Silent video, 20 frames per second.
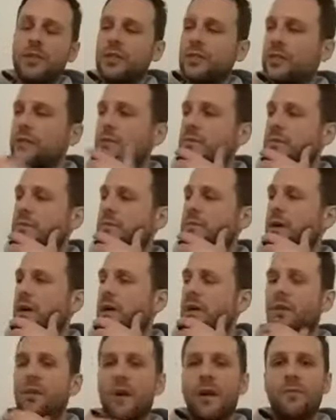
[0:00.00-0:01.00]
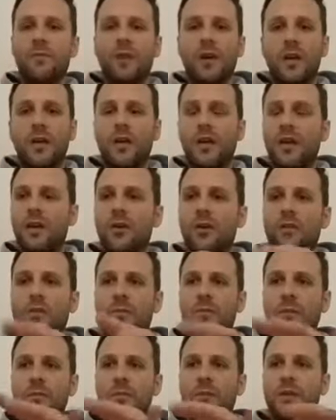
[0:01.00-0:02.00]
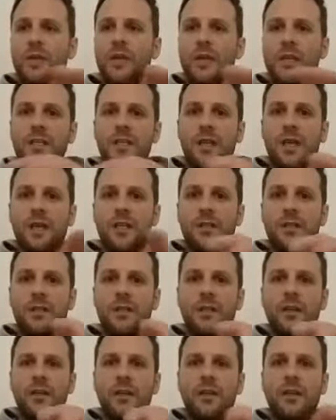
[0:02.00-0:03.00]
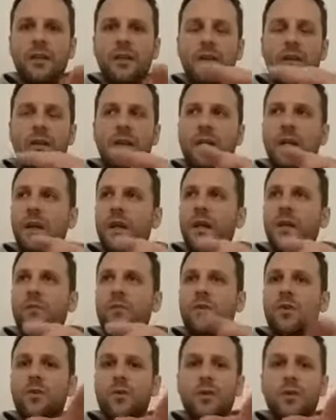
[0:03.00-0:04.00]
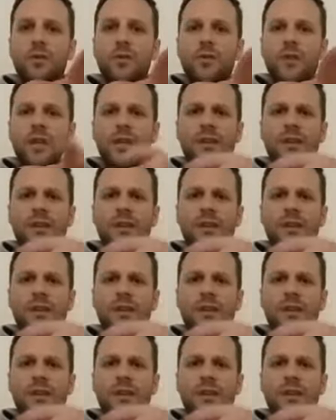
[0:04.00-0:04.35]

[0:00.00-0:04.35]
Actually, it was a bit. I can't. I'm, i can't remember the exact um, quote.